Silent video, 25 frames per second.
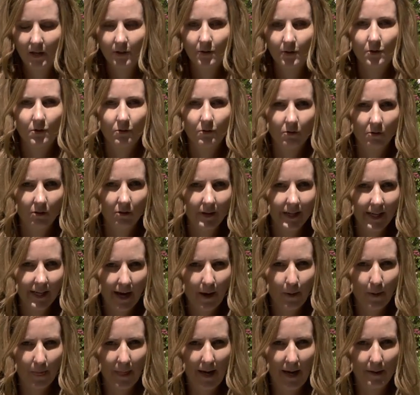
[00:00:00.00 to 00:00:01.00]
drawing
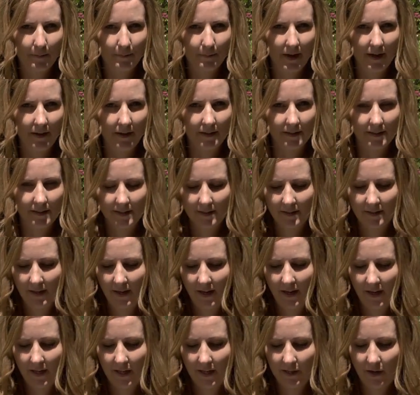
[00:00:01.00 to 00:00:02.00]
out that pus,
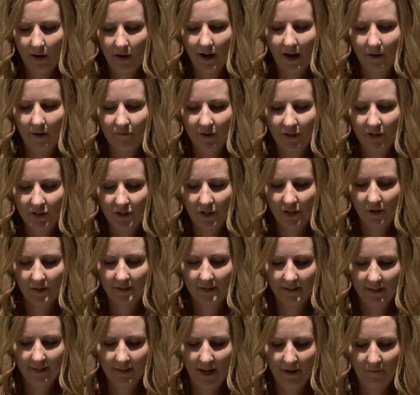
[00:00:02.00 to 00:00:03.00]
and
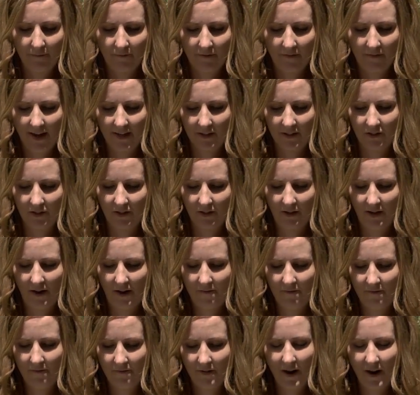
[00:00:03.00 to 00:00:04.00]
reducing that infection.
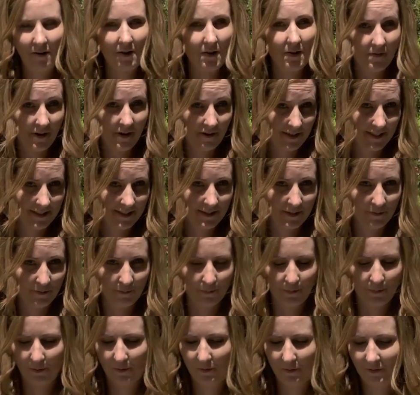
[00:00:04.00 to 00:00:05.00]
A very, very
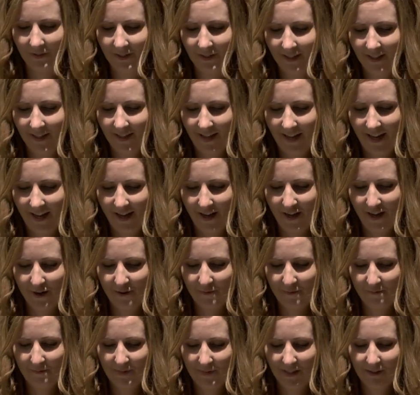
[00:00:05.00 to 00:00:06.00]
simple,
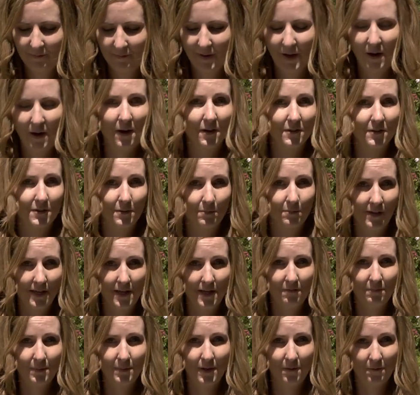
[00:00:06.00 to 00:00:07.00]
little bit hard to
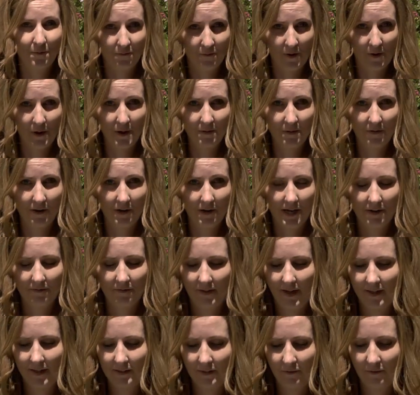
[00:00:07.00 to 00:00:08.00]
believe, but it's very, very
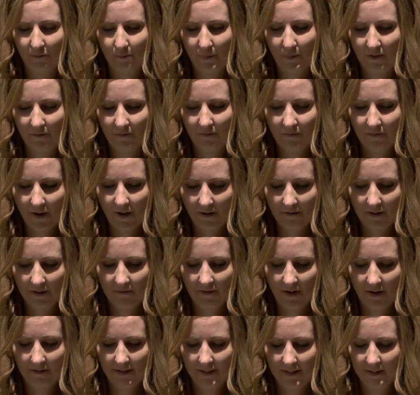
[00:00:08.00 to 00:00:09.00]
effective, but a very,
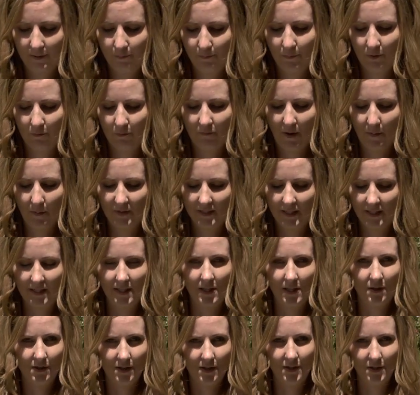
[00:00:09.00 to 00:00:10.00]
very simple remedy
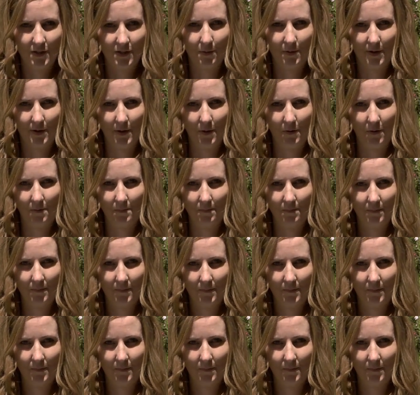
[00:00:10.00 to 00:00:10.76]
that you can do at home.